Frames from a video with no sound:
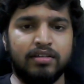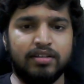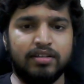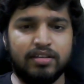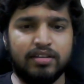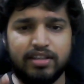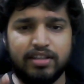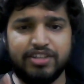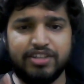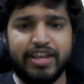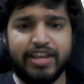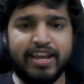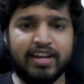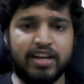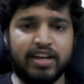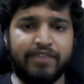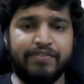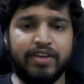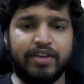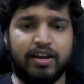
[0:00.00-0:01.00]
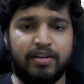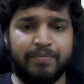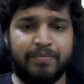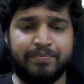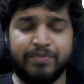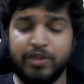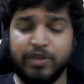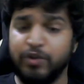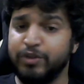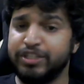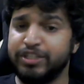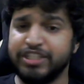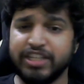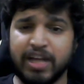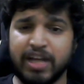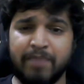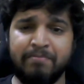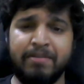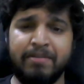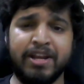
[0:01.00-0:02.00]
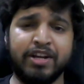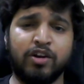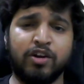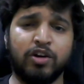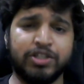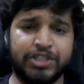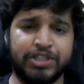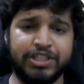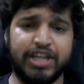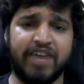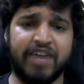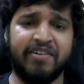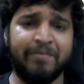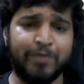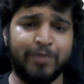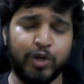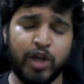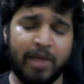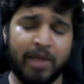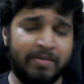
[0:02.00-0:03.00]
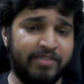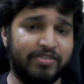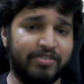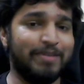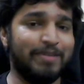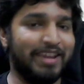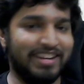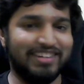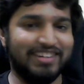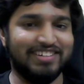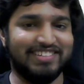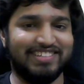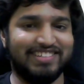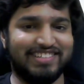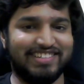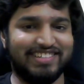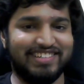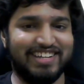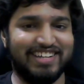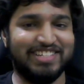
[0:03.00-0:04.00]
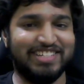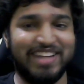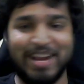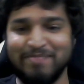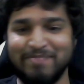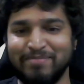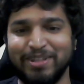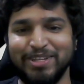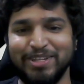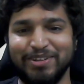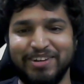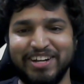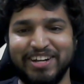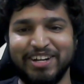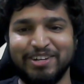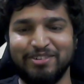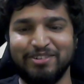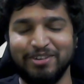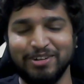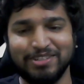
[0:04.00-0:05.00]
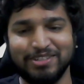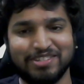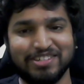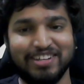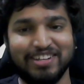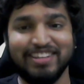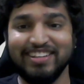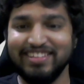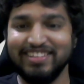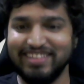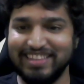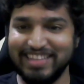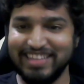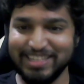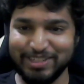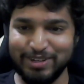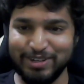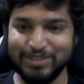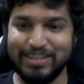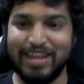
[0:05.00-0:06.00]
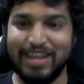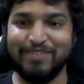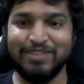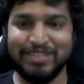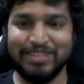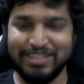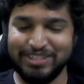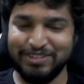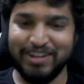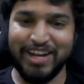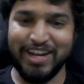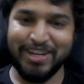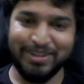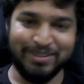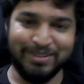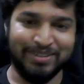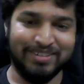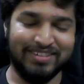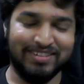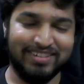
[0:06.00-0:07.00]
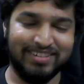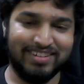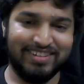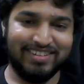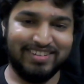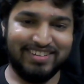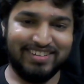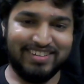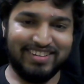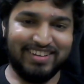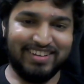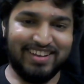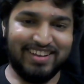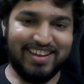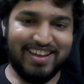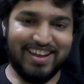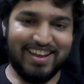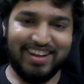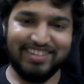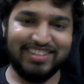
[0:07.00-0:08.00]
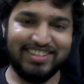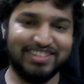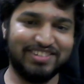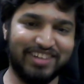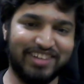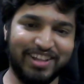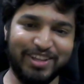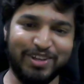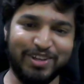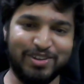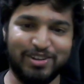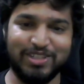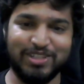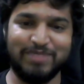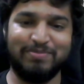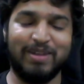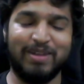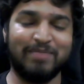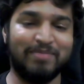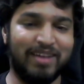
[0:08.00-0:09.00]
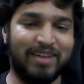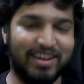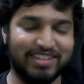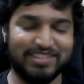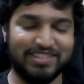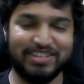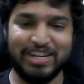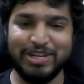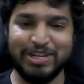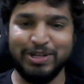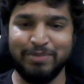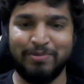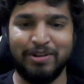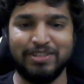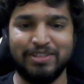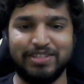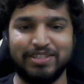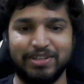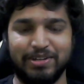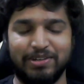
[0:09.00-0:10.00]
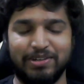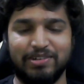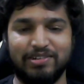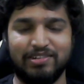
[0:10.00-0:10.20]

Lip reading: There's Ekalavya, which is a complete course on Java programming for beginners. It's an 8-month durated course. This goes live on 6th July too. And there's another course, Brahmastra 2.0.